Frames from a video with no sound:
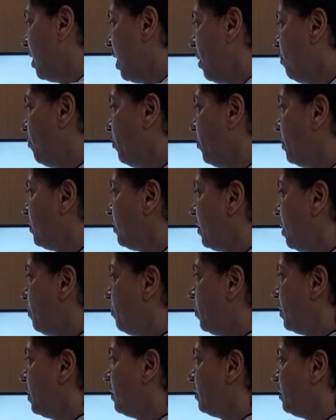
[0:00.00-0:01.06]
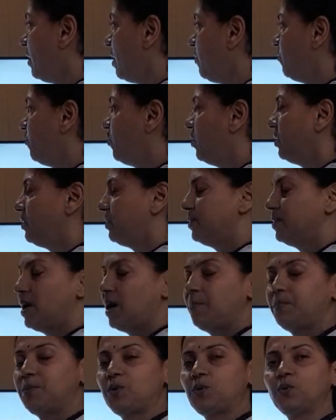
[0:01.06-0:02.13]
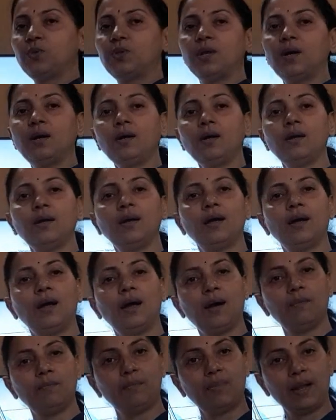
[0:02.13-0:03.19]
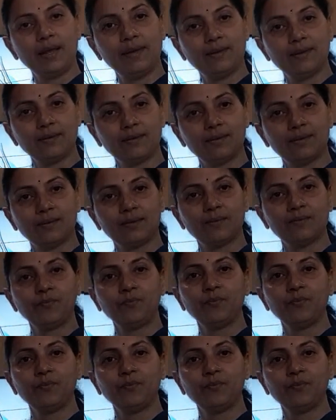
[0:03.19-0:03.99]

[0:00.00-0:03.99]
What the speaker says: upwards up to the umbilicus.